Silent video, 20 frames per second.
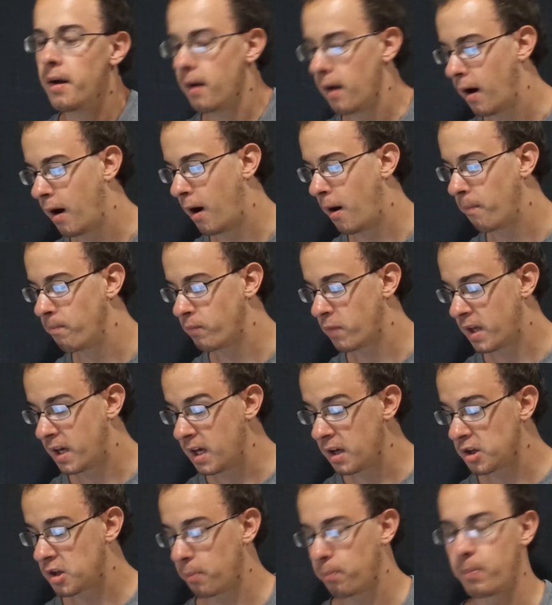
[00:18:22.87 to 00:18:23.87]
Um, he
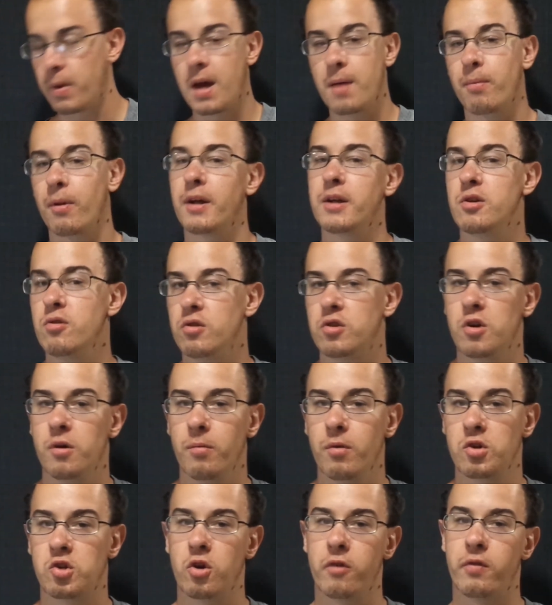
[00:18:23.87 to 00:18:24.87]
is a Beyblade
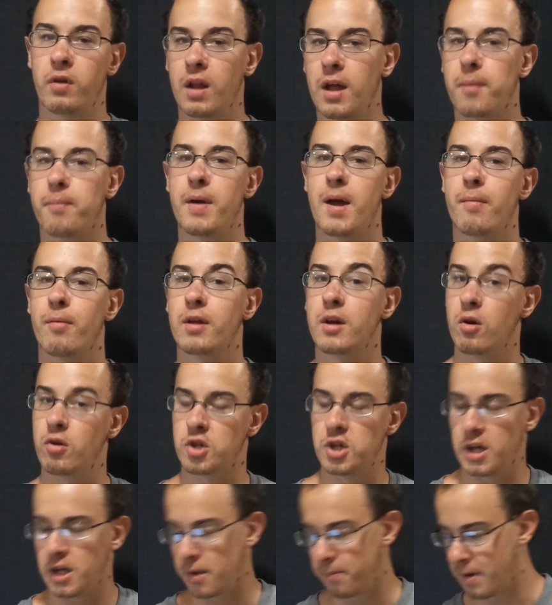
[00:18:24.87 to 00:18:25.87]
YouTuber, so if you like Beyblade, go
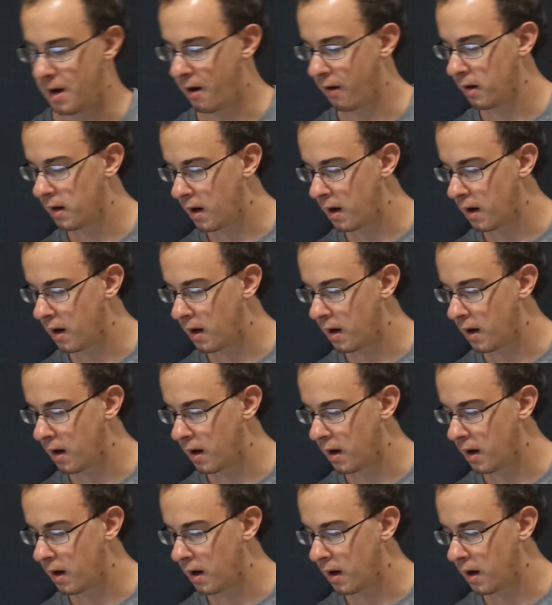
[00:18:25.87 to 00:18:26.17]
check him out.